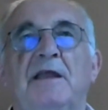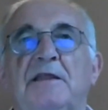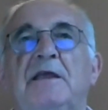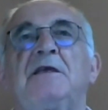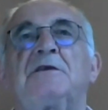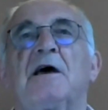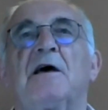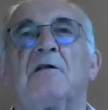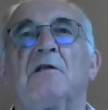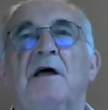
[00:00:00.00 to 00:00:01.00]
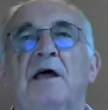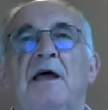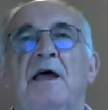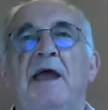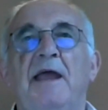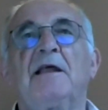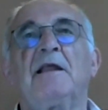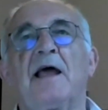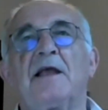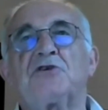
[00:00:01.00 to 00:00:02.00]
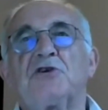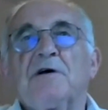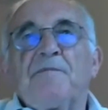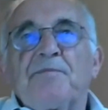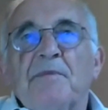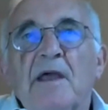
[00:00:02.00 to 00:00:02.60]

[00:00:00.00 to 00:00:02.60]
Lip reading: in detail in a lecture